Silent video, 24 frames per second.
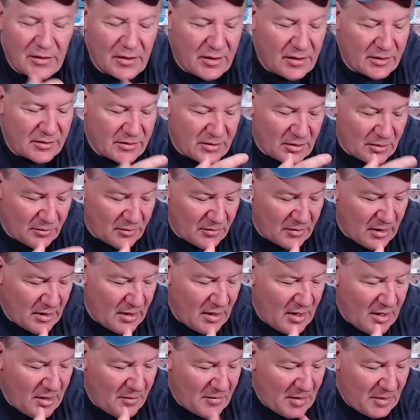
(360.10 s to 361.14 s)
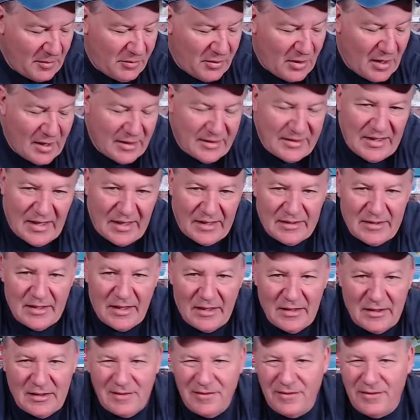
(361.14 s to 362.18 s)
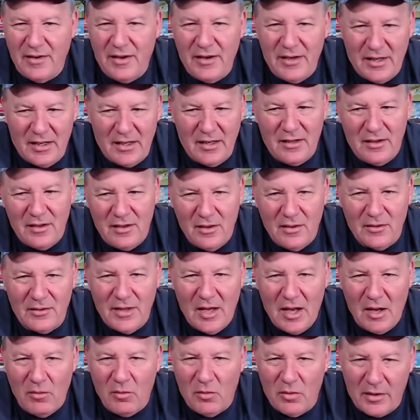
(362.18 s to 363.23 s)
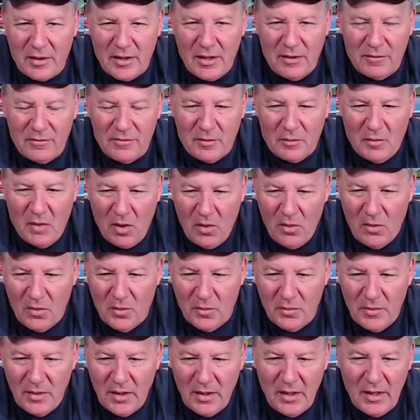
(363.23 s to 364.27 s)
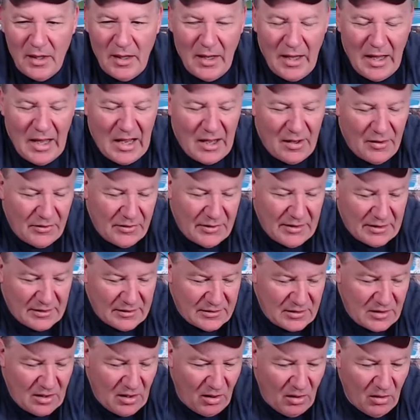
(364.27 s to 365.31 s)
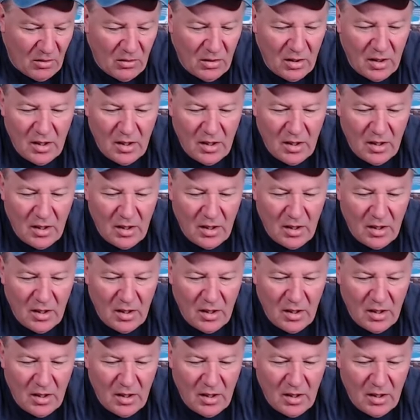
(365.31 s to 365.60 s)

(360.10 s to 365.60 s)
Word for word: here. So my process, and it's funny, you know, now working from home, how things go.